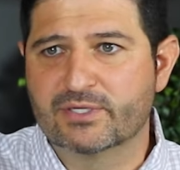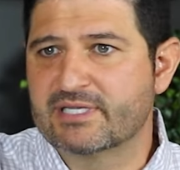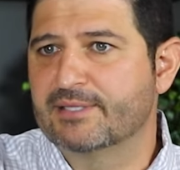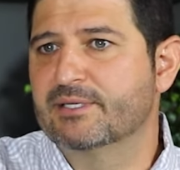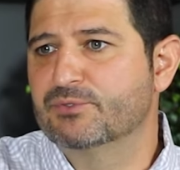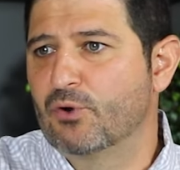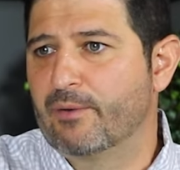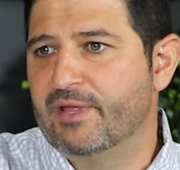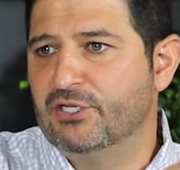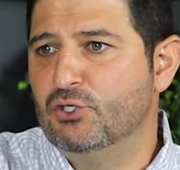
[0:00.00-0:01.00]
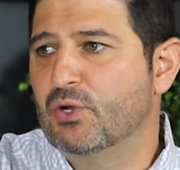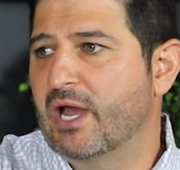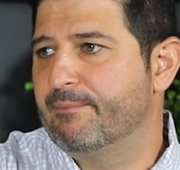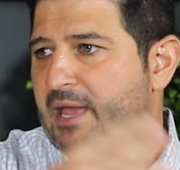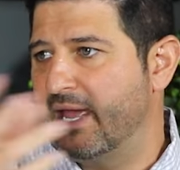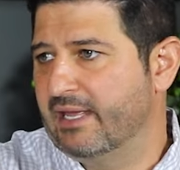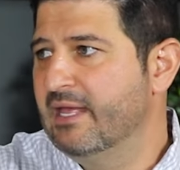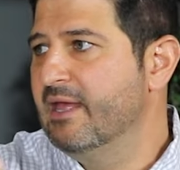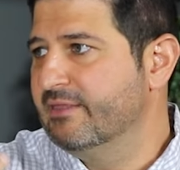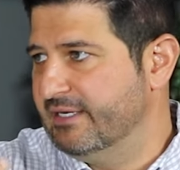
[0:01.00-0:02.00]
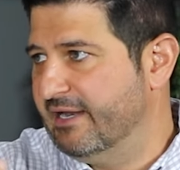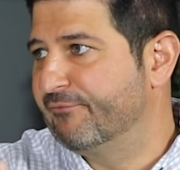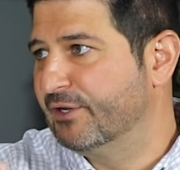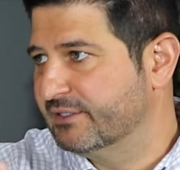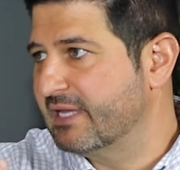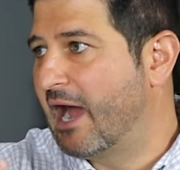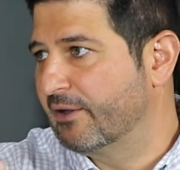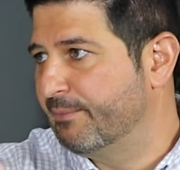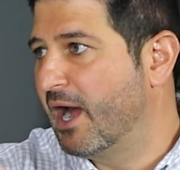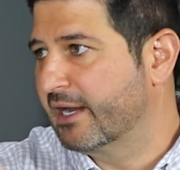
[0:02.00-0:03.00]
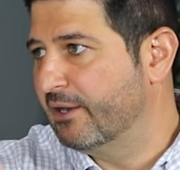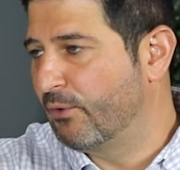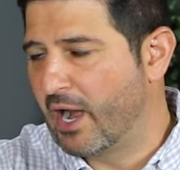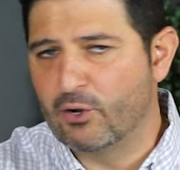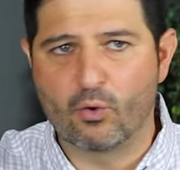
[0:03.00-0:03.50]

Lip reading: once that's absorbed, then you pay the difference out of pocket, right?